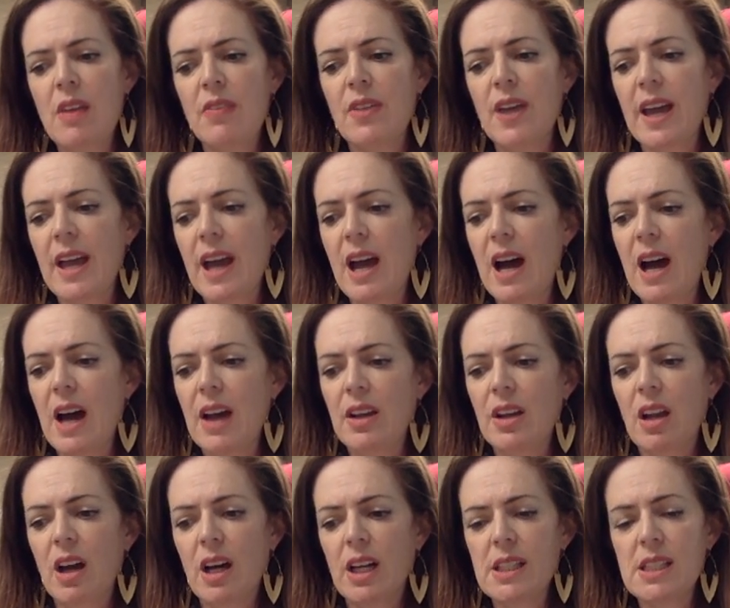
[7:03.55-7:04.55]
They are
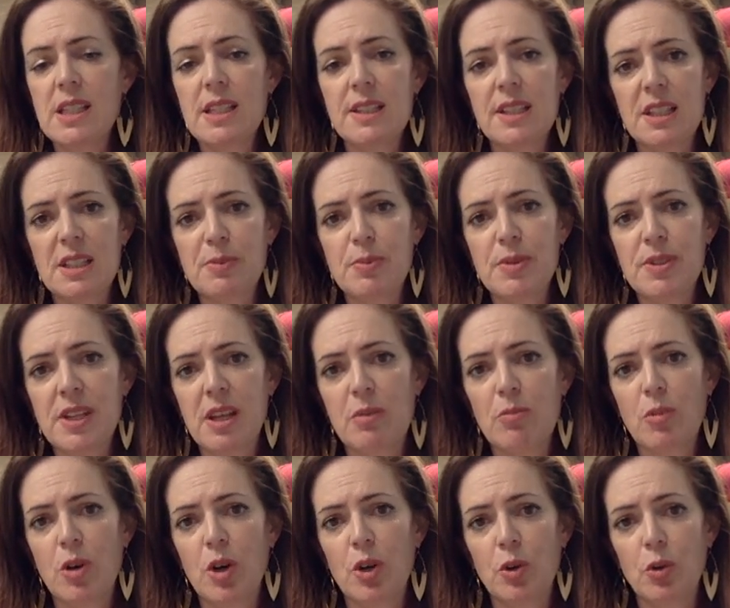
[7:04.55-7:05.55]

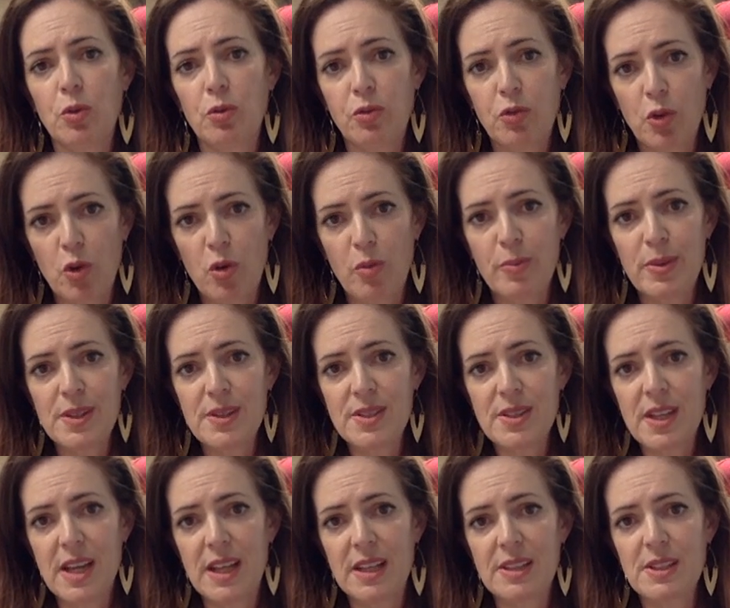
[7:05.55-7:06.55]
96% modal, 4%
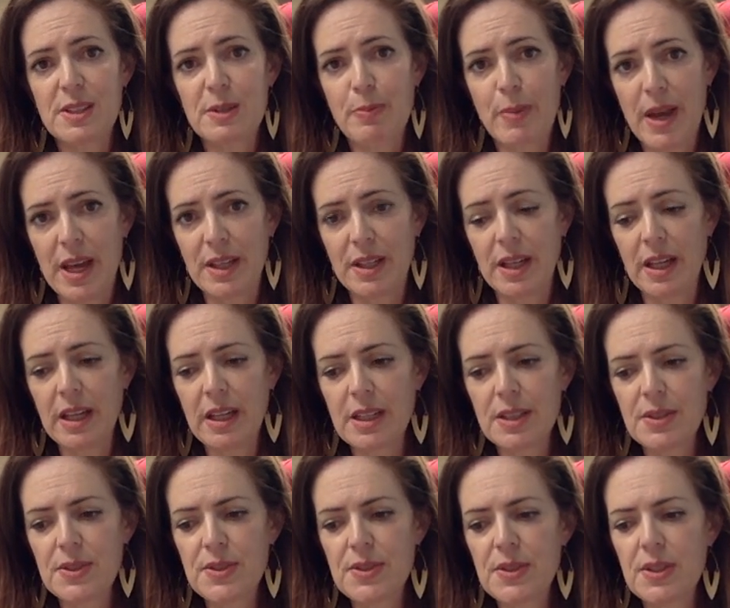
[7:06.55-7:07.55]

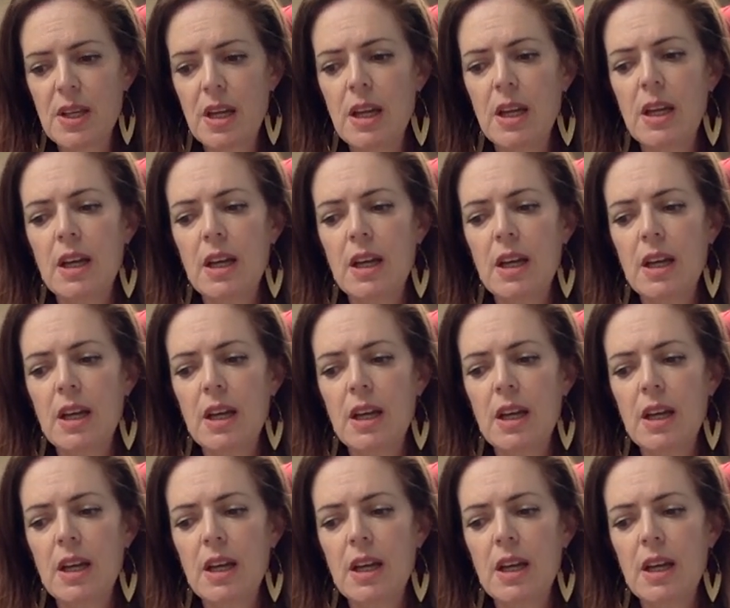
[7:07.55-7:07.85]
spandex.